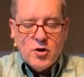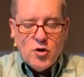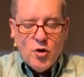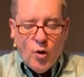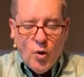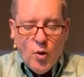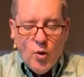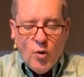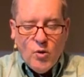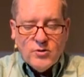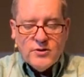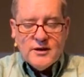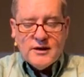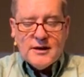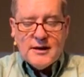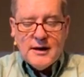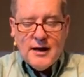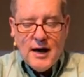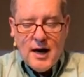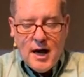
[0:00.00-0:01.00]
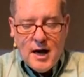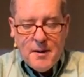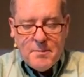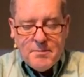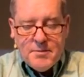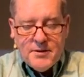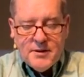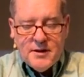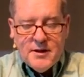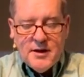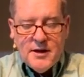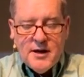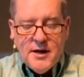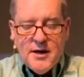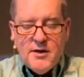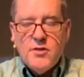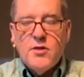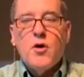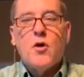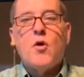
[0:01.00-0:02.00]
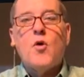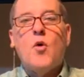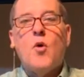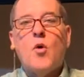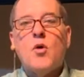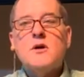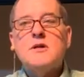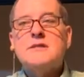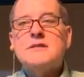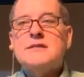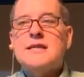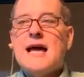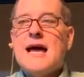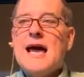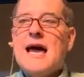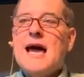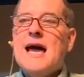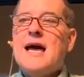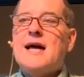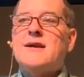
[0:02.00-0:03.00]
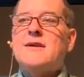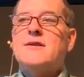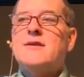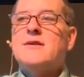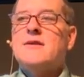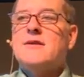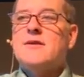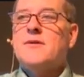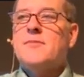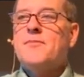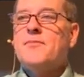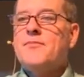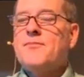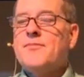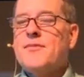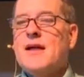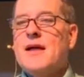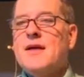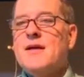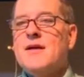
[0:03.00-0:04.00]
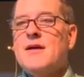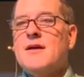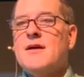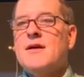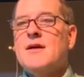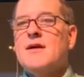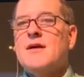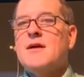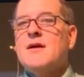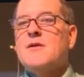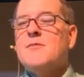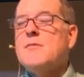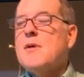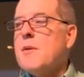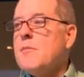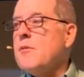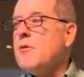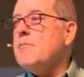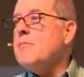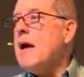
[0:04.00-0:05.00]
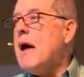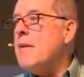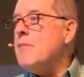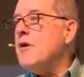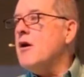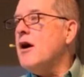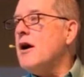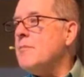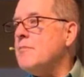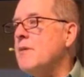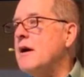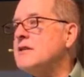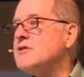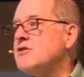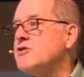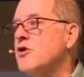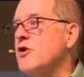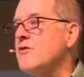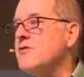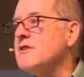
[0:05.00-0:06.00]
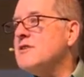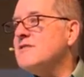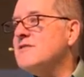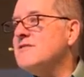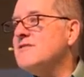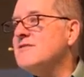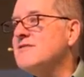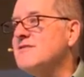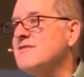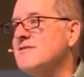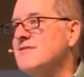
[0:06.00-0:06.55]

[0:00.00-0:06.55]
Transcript: a gold cup in the Lord's hand. Remember Babylon, my servant?